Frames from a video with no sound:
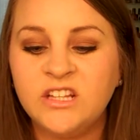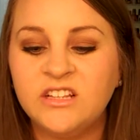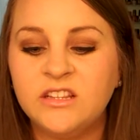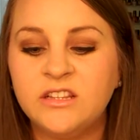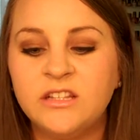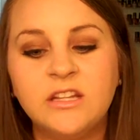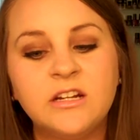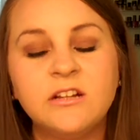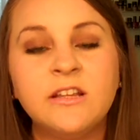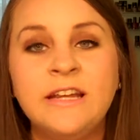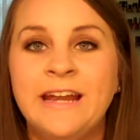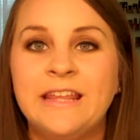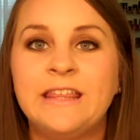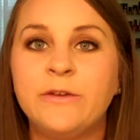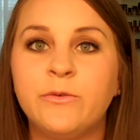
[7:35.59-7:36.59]
Literally,
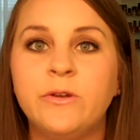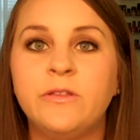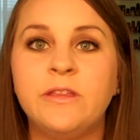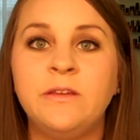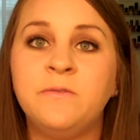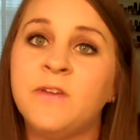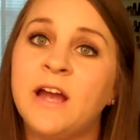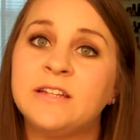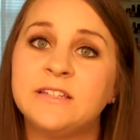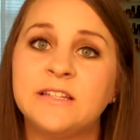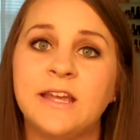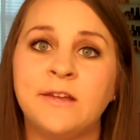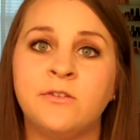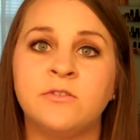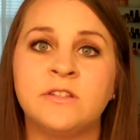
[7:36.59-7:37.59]
I think one of the fastest
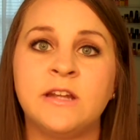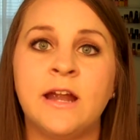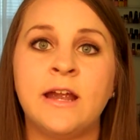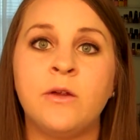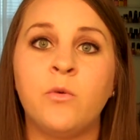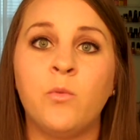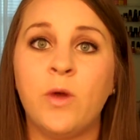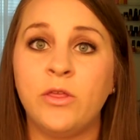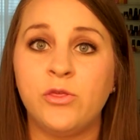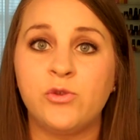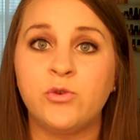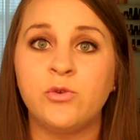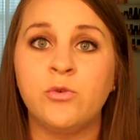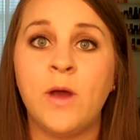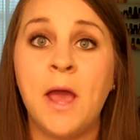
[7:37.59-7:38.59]
candles that I went
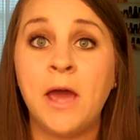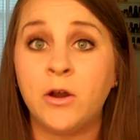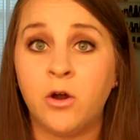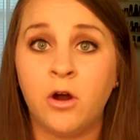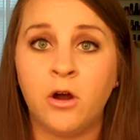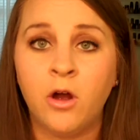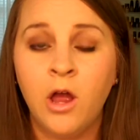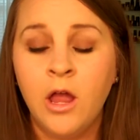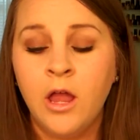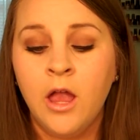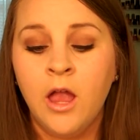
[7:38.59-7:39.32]
through at all.